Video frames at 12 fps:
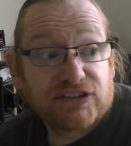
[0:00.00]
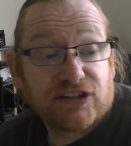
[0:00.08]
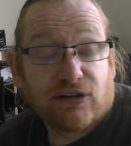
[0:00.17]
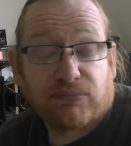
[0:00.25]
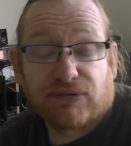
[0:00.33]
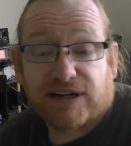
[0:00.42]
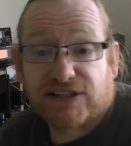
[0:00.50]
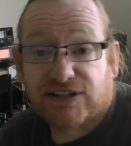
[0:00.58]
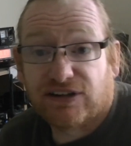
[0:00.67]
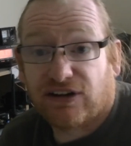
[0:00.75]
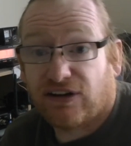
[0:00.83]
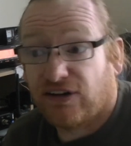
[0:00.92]

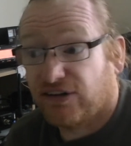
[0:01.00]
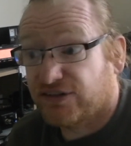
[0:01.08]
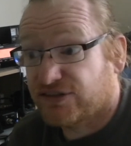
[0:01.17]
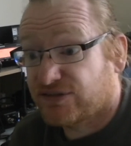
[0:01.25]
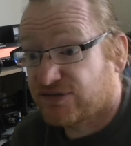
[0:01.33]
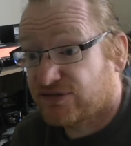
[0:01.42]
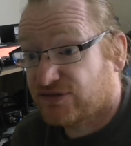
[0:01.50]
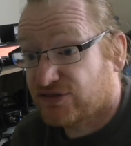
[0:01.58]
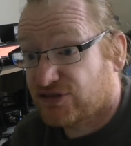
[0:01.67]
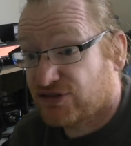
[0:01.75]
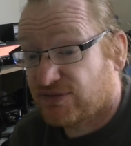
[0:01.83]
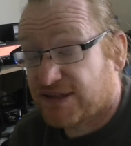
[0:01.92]
operation on
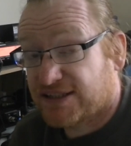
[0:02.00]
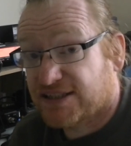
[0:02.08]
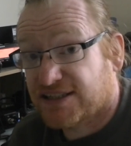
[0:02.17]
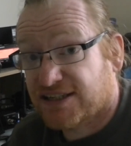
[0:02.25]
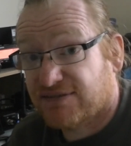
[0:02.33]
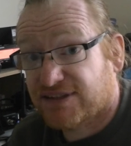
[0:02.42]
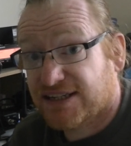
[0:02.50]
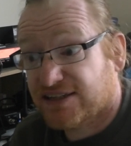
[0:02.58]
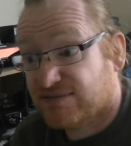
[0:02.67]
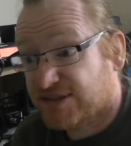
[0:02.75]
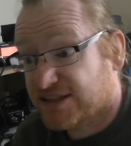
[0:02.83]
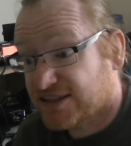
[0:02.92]
2 meters and 70
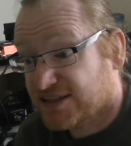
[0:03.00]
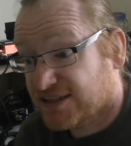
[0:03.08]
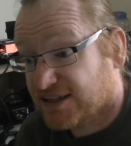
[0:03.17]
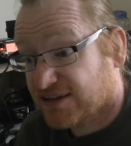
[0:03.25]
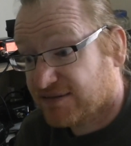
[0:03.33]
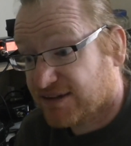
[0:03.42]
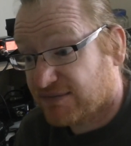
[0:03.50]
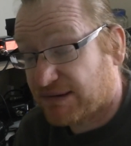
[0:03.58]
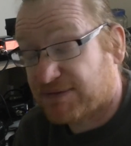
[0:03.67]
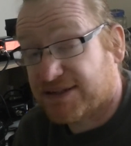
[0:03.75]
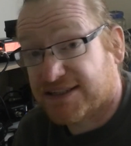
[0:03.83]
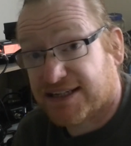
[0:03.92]
centimeters. I can't
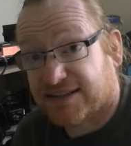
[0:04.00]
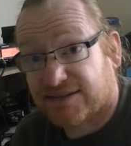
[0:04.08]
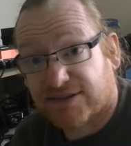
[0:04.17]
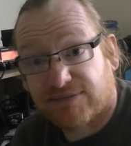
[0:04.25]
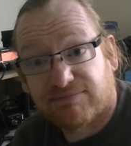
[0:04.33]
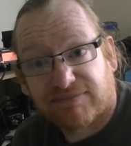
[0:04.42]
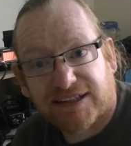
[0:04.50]
remember the exact term.